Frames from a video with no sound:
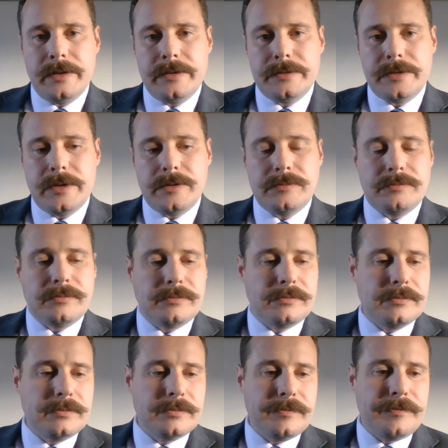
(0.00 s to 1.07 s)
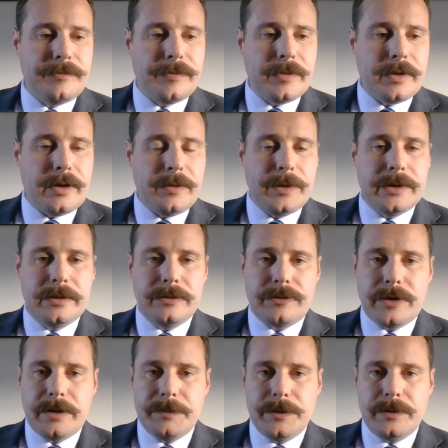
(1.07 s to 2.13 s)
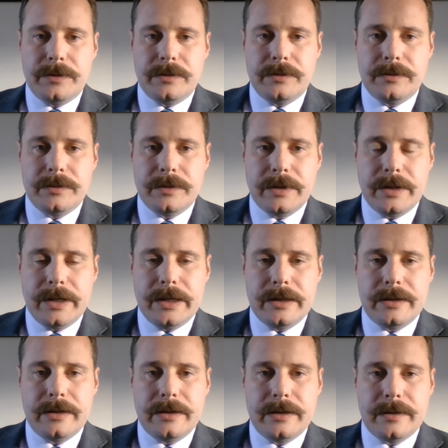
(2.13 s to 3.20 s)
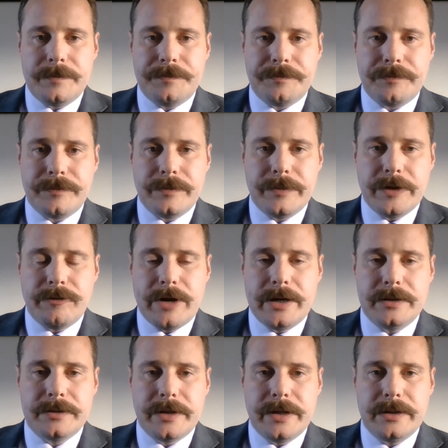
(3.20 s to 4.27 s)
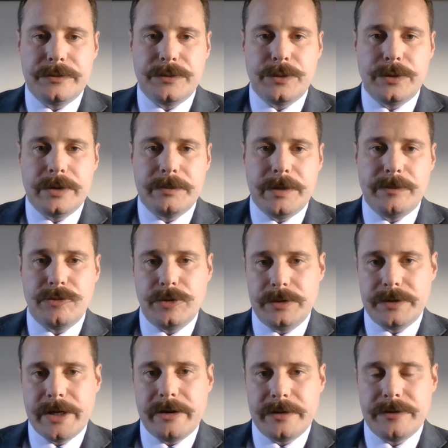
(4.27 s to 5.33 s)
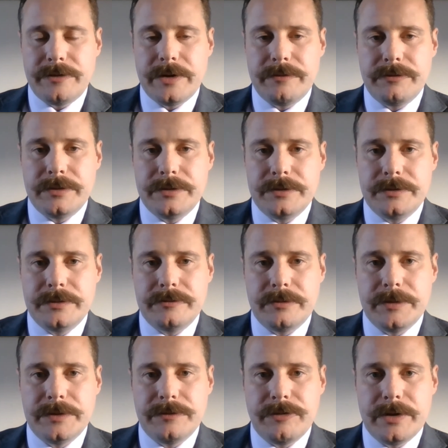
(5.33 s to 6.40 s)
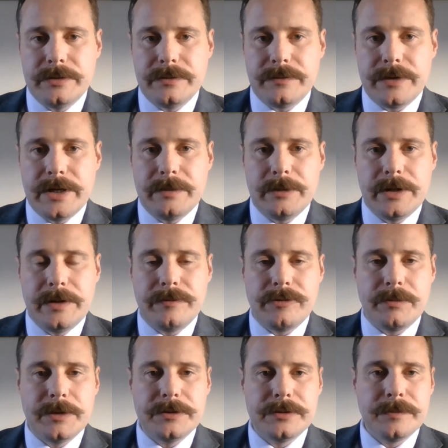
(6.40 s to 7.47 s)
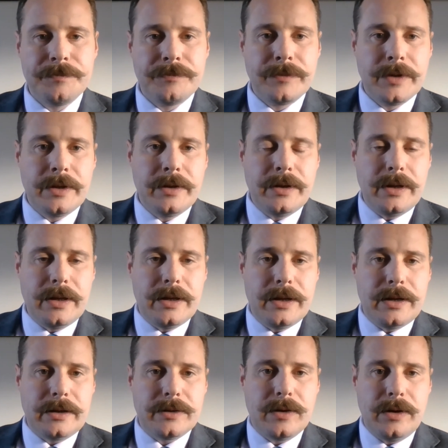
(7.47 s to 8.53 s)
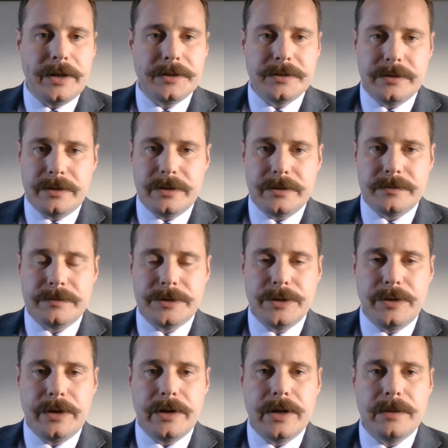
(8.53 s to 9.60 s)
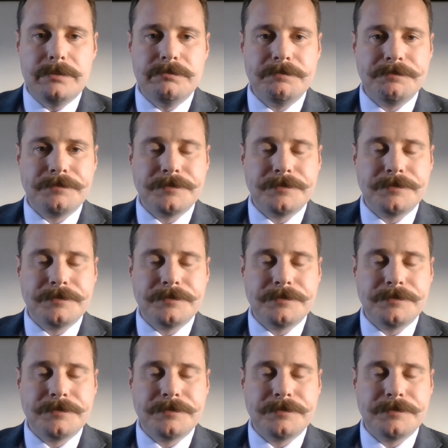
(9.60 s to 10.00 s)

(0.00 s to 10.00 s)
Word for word: So I went to the tribunal and uh, ran his case for him. He brought his character references from his friends and family and from his uh, colleagues at the shooting club.